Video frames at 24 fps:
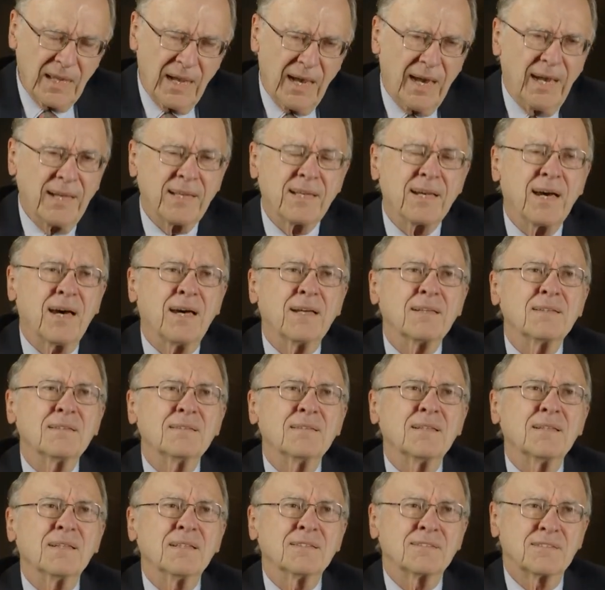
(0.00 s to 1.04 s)
I got
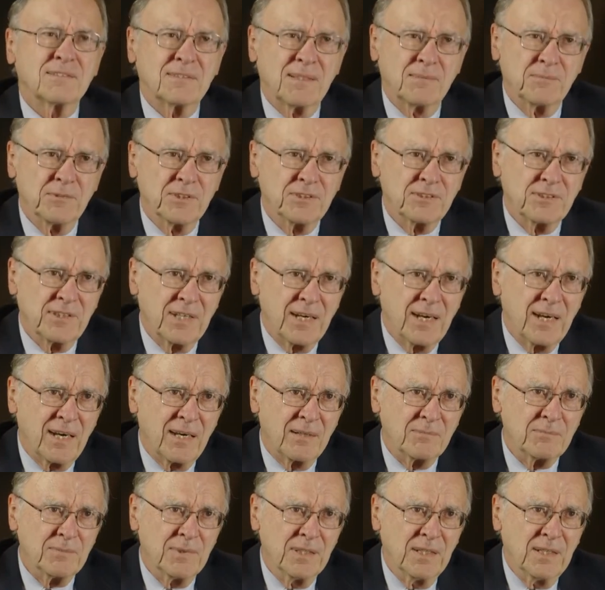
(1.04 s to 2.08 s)
a summer
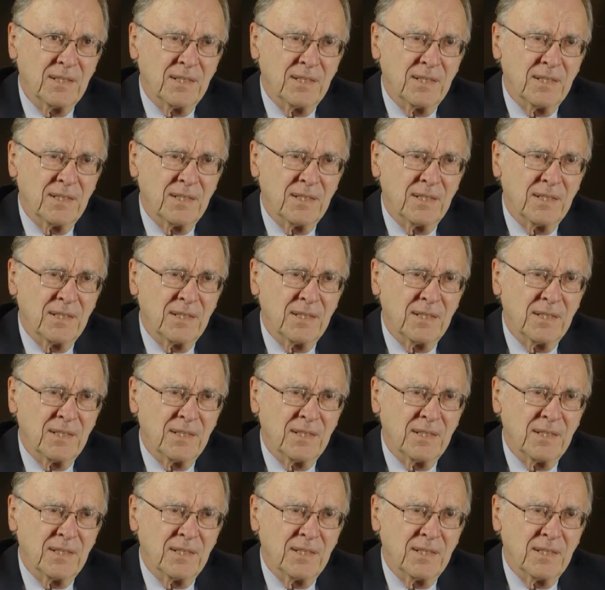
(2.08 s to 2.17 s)
job.